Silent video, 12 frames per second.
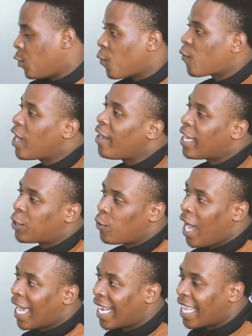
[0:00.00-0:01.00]
Your failure to
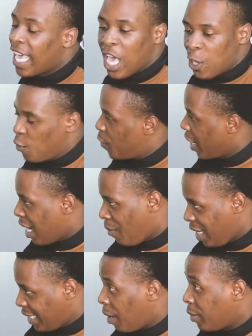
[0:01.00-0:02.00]
agree, you
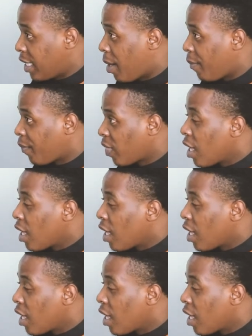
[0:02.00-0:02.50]
become a dum-dum.